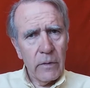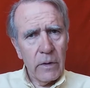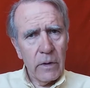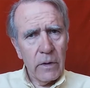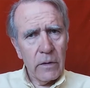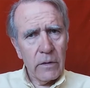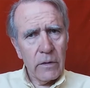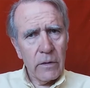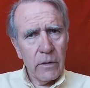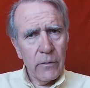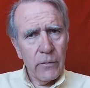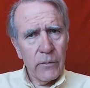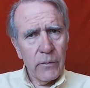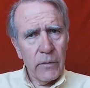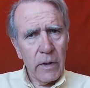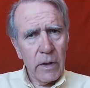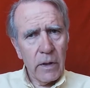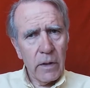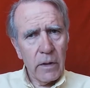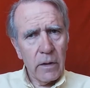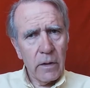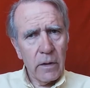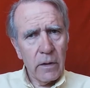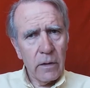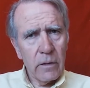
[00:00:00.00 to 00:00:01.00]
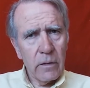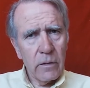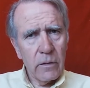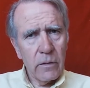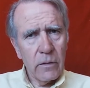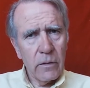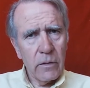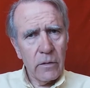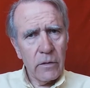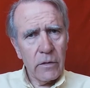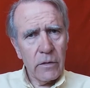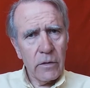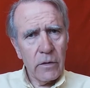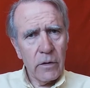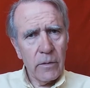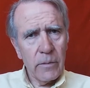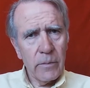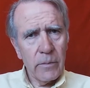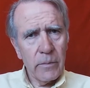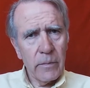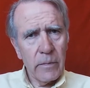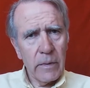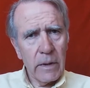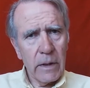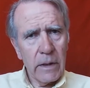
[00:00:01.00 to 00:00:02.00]
Philosophers now stop
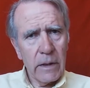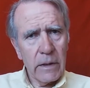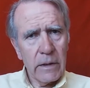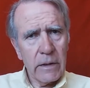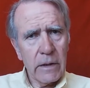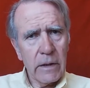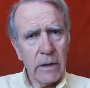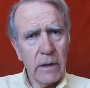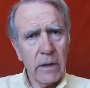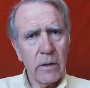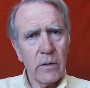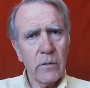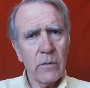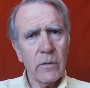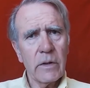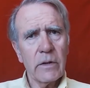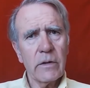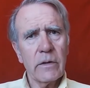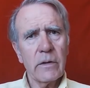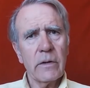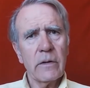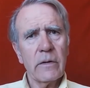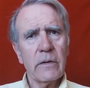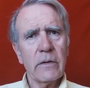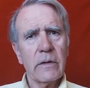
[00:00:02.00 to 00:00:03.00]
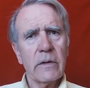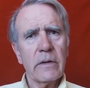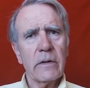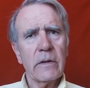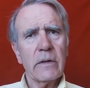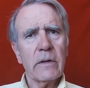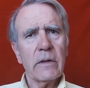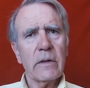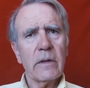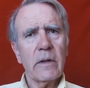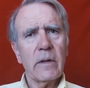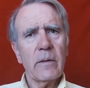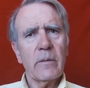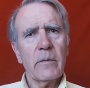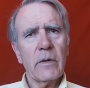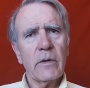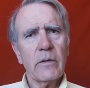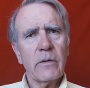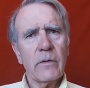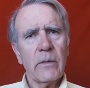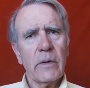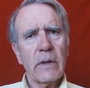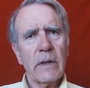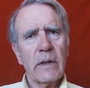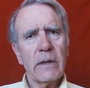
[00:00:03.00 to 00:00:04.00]
asking questions
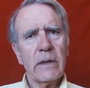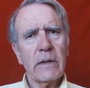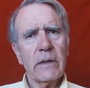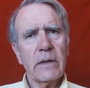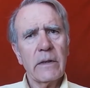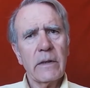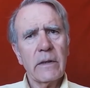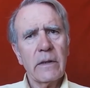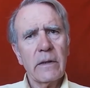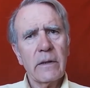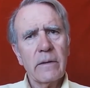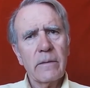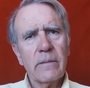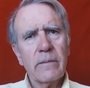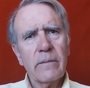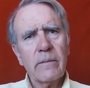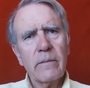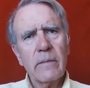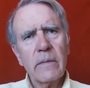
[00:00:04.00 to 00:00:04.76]
about reality.